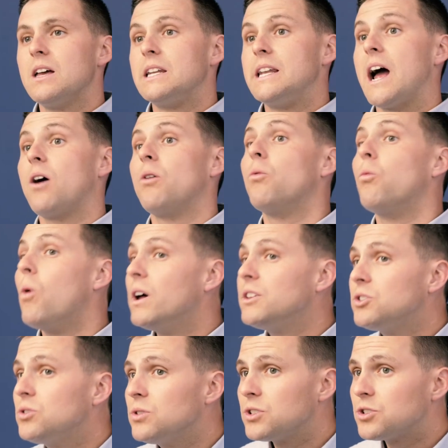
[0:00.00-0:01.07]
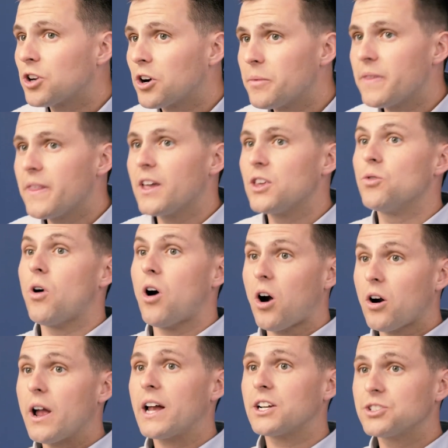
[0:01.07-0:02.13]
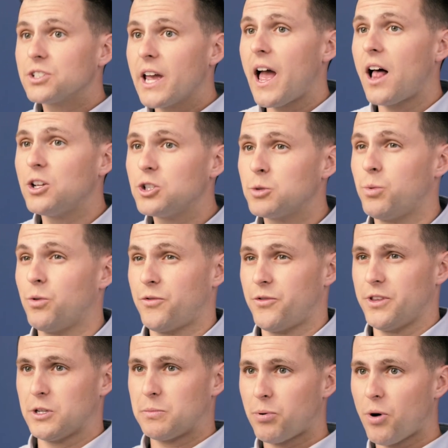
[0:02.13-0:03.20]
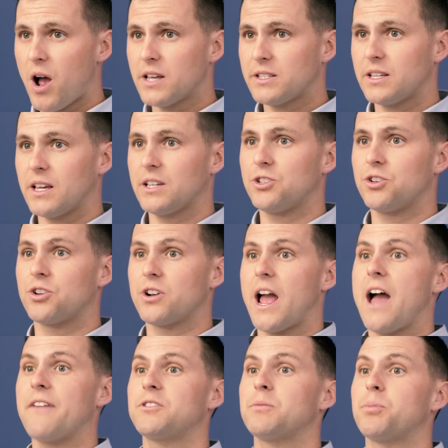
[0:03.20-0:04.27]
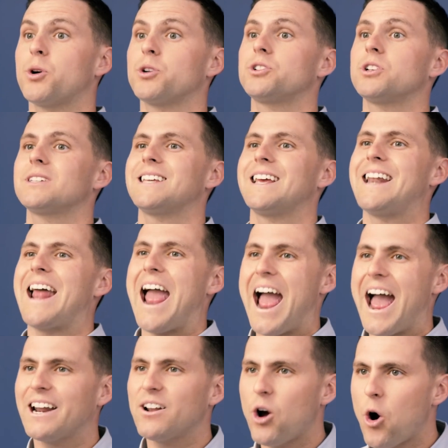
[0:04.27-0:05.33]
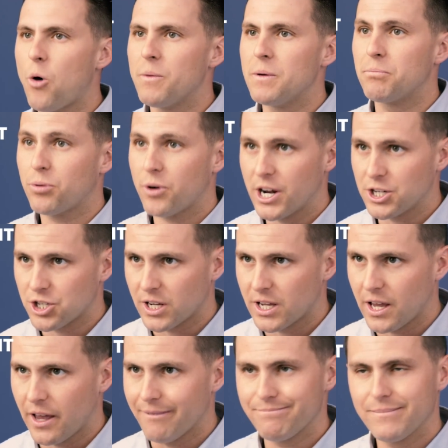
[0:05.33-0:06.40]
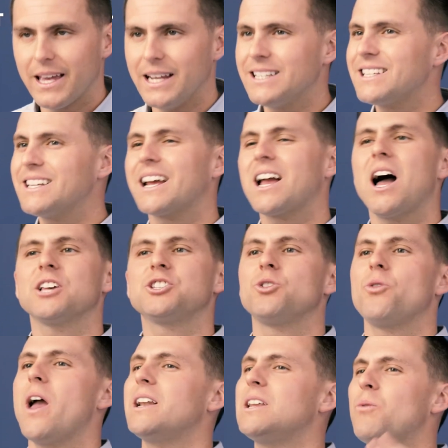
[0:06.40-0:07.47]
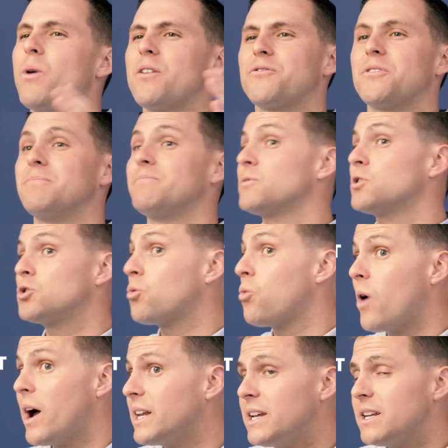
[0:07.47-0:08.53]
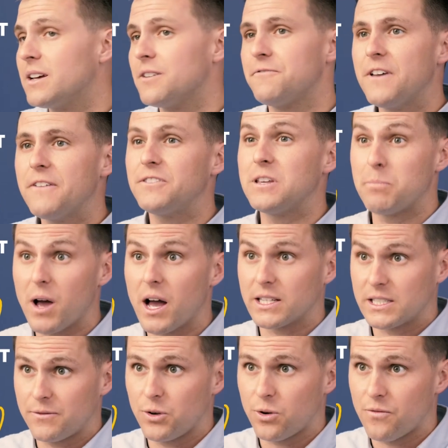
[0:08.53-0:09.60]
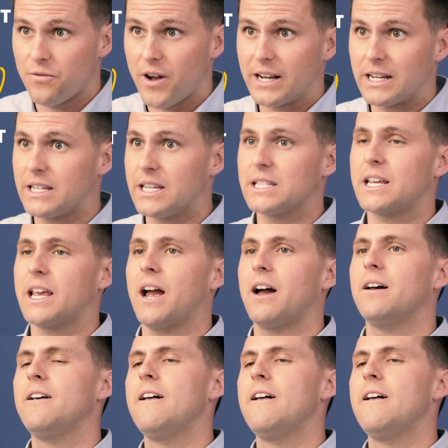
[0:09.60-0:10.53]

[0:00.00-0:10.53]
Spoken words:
Now, once you determine that you are actually eligible for this process, you're gonna have to purchase an at-home impression kit. And it's gonna cost you anywhere from 20 to 50 bucks if you can find a discount.